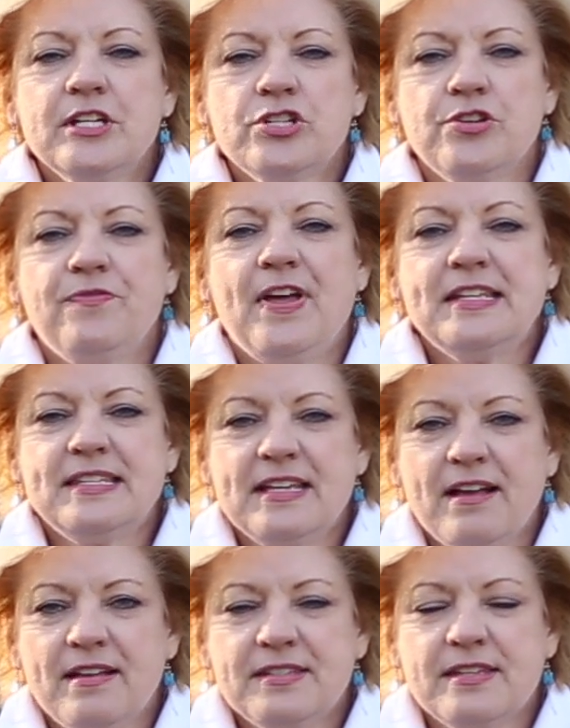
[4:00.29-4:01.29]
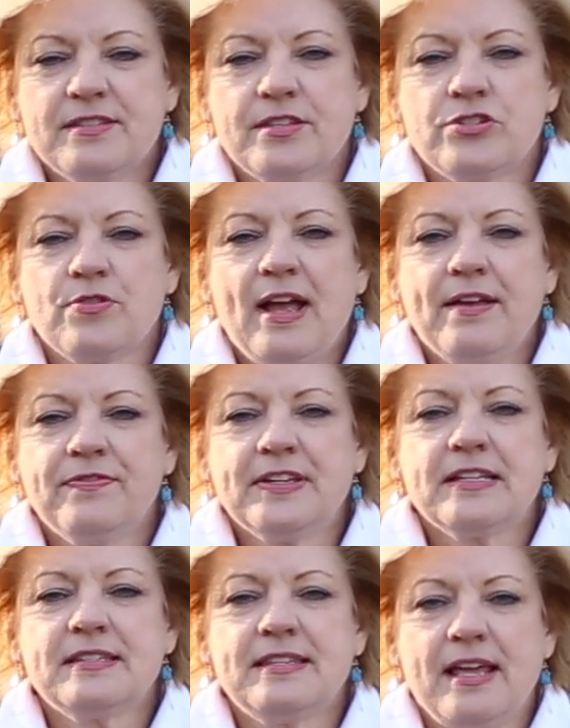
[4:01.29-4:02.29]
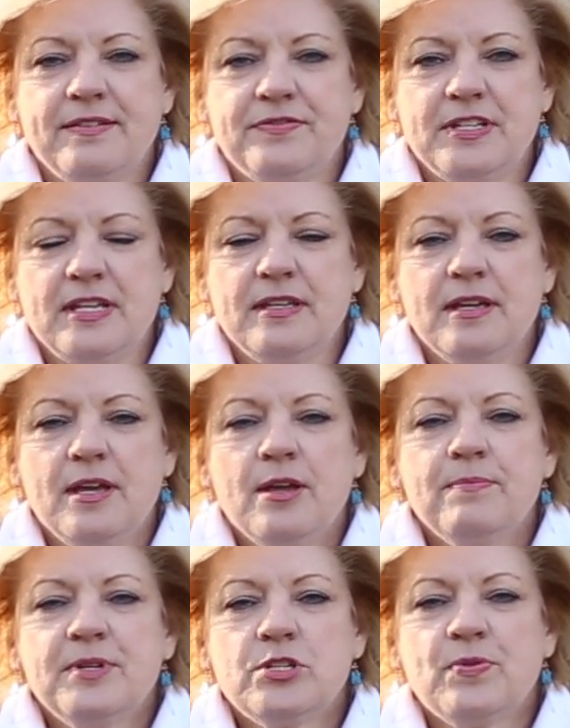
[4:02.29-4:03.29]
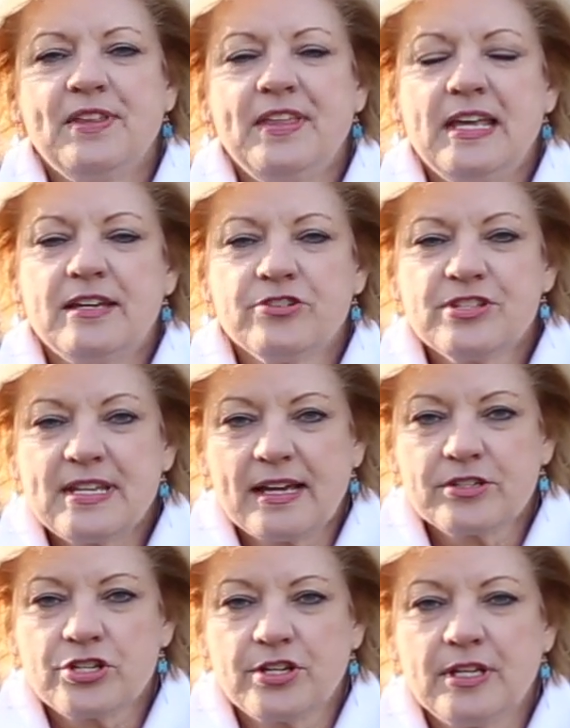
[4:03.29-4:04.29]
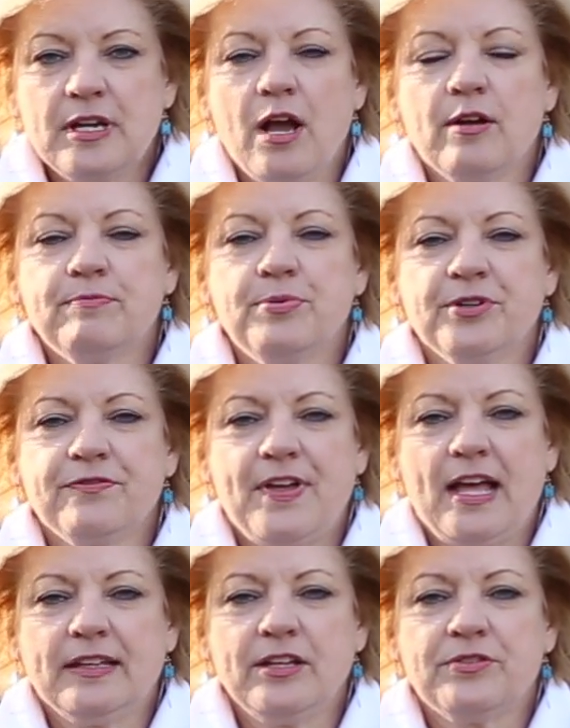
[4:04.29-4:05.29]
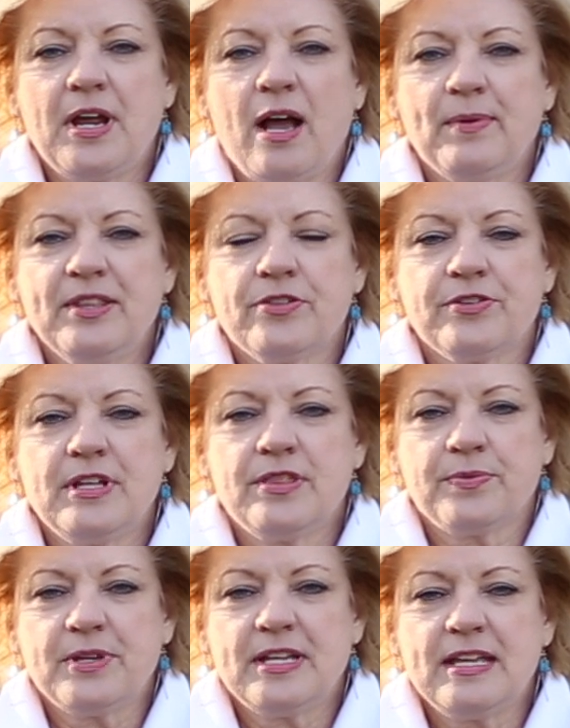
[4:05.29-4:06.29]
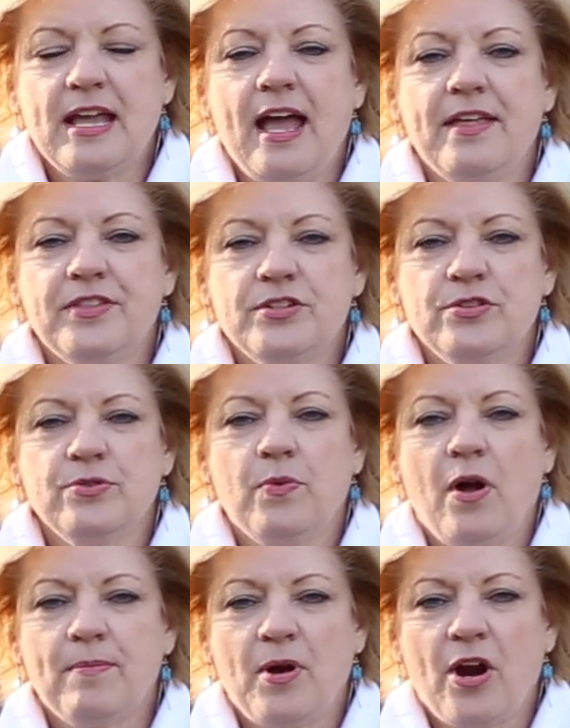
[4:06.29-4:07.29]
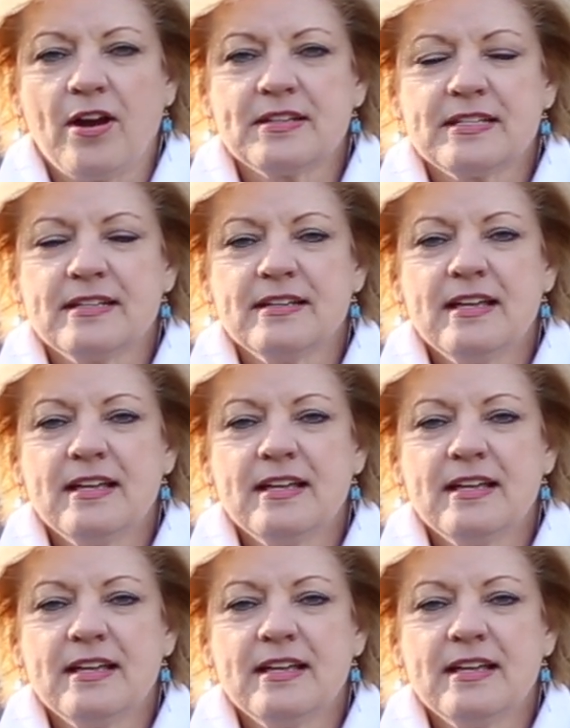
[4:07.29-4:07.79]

issue facing us is the traffic safety between the intersection of Brook Valley on Highway 33 and the new Walmart.